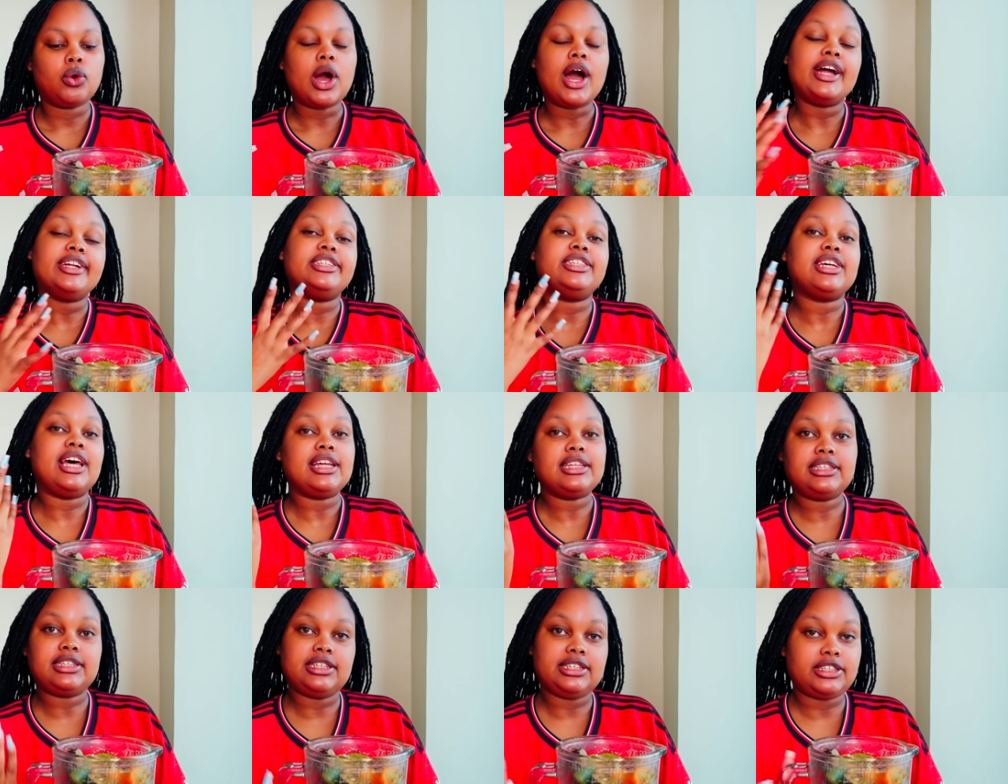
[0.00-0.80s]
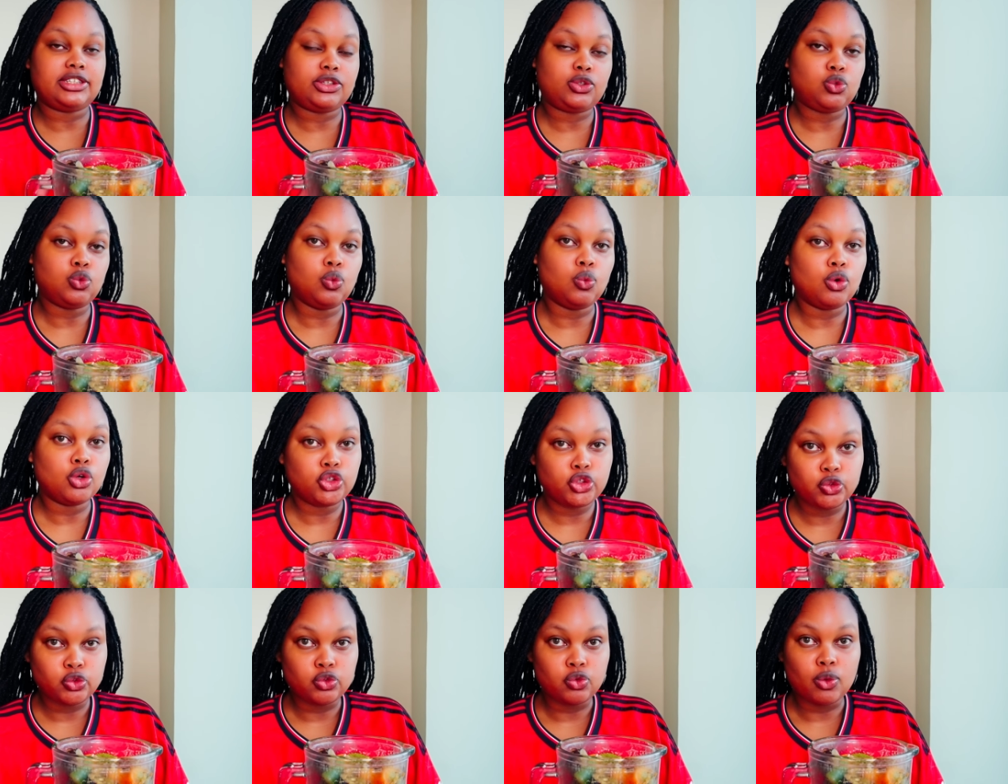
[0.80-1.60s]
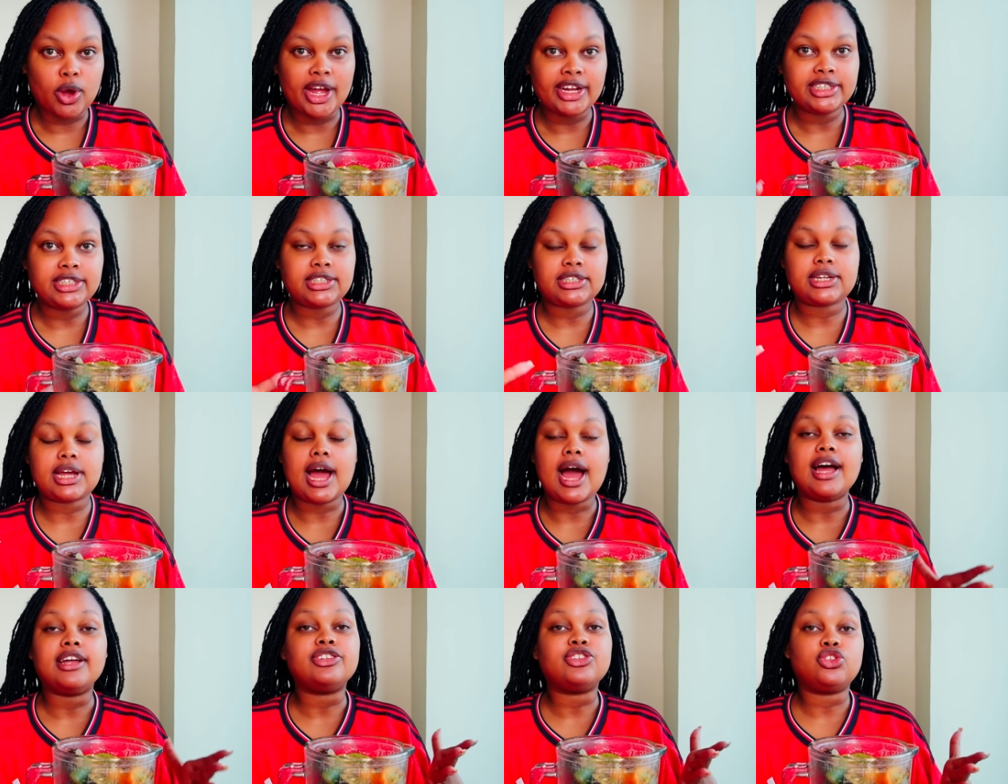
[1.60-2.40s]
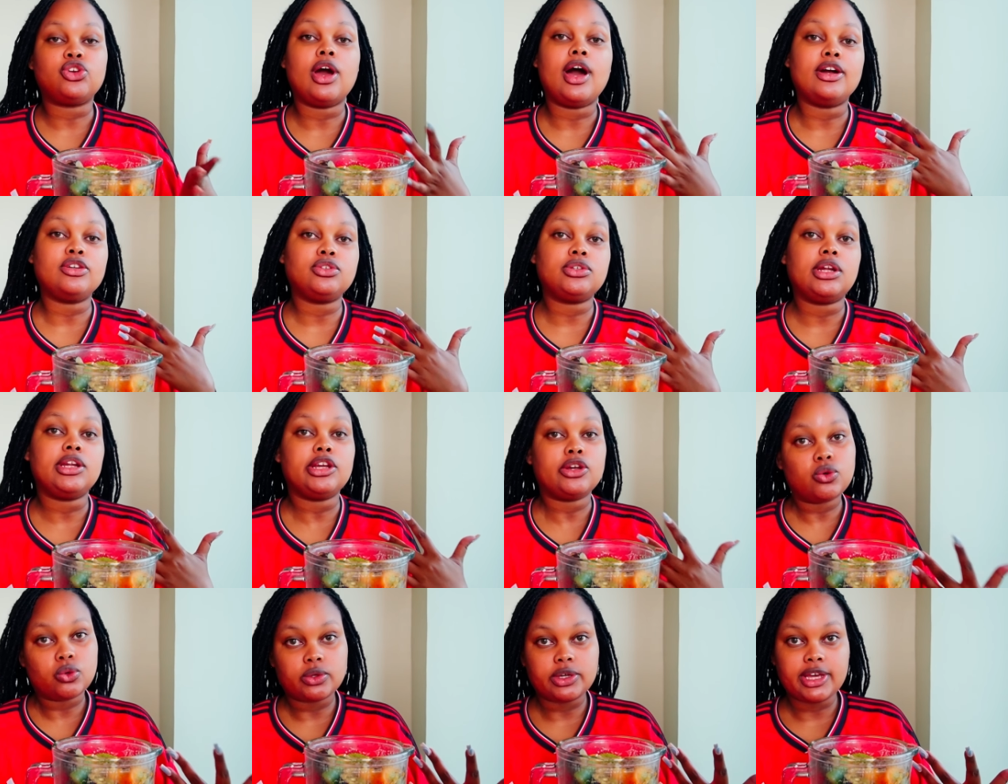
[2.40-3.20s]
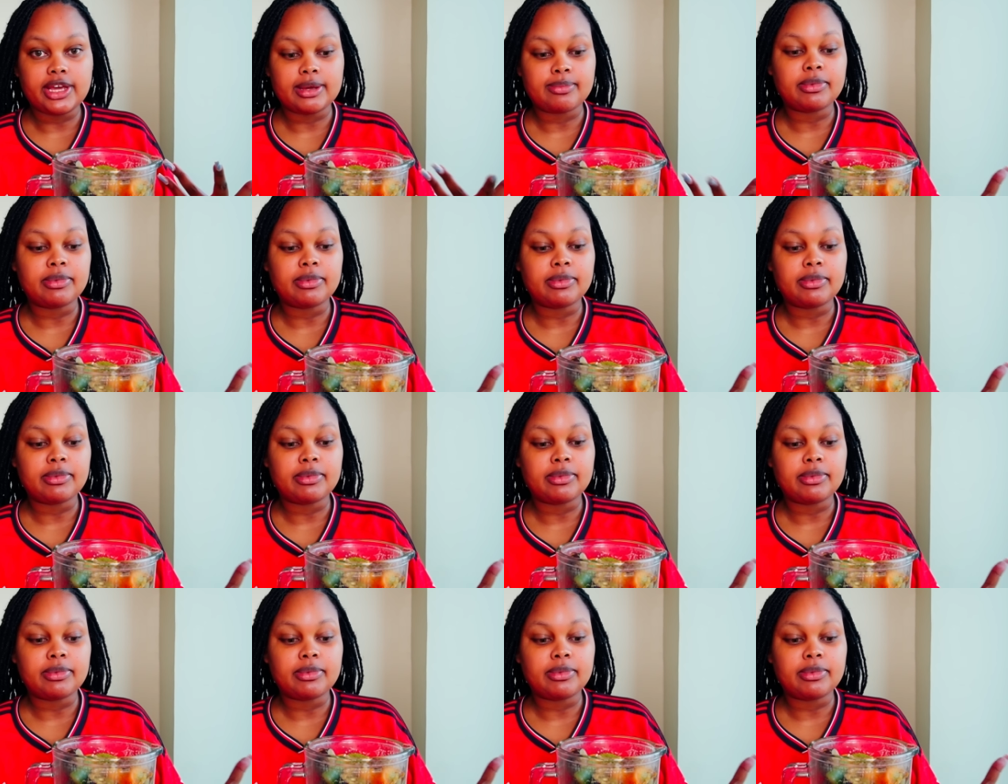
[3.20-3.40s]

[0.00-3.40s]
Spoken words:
adjust it to what you'd want as you're actually cooking.